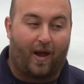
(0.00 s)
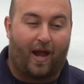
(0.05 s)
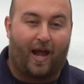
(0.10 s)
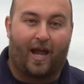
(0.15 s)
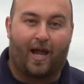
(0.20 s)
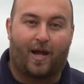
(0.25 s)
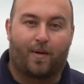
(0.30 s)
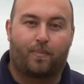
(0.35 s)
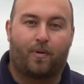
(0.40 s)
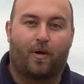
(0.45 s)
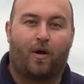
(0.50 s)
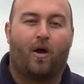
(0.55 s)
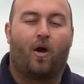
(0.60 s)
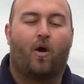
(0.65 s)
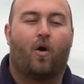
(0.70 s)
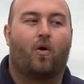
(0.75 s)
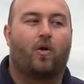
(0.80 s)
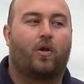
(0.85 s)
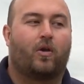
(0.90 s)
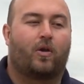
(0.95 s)
app,
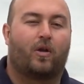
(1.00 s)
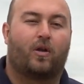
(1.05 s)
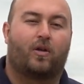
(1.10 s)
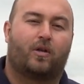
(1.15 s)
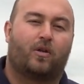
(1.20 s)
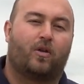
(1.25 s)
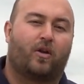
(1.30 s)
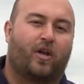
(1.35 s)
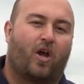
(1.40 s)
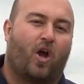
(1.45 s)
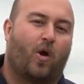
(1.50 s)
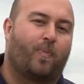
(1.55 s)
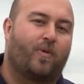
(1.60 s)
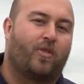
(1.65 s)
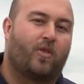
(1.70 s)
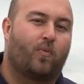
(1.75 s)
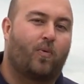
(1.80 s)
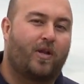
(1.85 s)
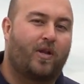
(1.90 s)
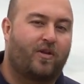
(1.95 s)
or you could look it up in
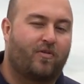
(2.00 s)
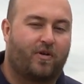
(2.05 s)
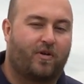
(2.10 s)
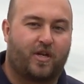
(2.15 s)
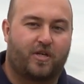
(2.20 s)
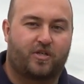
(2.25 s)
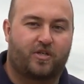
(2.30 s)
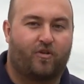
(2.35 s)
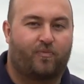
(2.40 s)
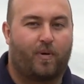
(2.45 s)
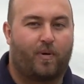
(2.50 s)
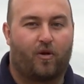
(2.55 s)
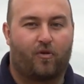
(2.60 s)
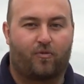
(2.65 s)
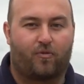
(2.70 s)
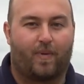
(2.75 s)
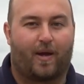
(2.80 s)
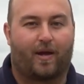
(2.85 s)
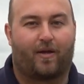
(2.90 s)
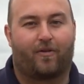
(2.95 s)
the winter edition of
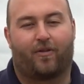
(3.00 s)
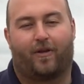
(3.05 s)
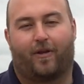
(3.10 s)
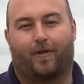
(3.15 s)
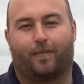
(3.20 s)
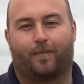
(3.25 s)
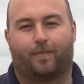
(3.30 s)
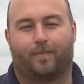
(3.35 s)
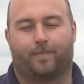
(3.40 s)
Pulse magazine.